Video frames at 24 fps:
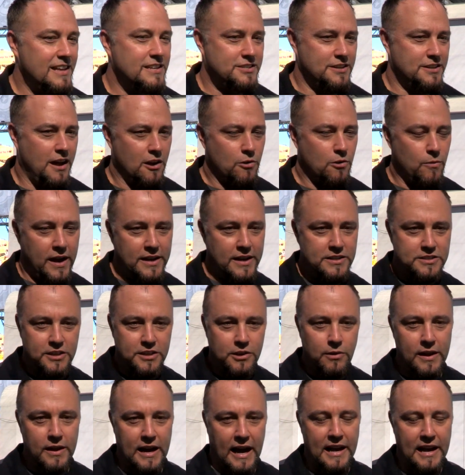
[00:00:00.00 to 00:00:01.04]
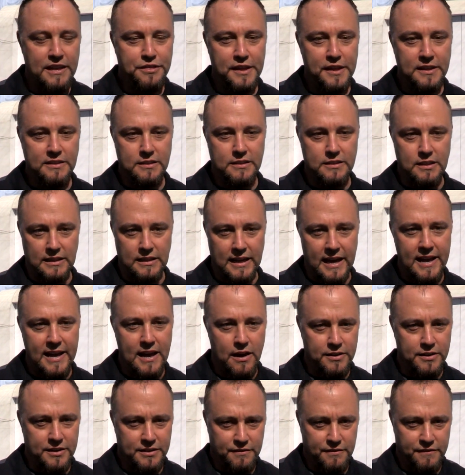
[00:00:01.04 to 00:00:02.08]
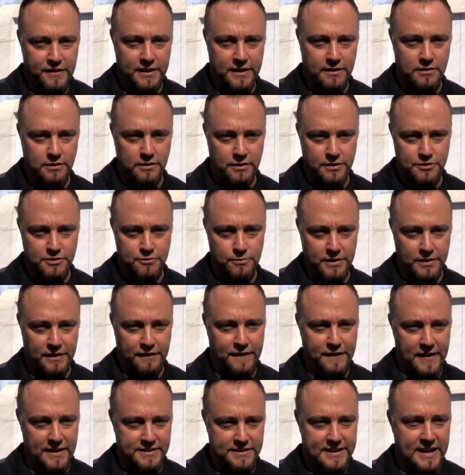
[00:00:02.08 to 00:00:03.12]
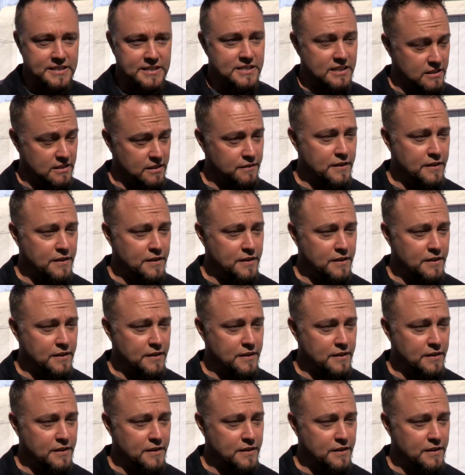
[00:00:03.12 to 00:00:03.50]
Stock-wise, you know what? I think that the layout in the vehicle is really fantastic.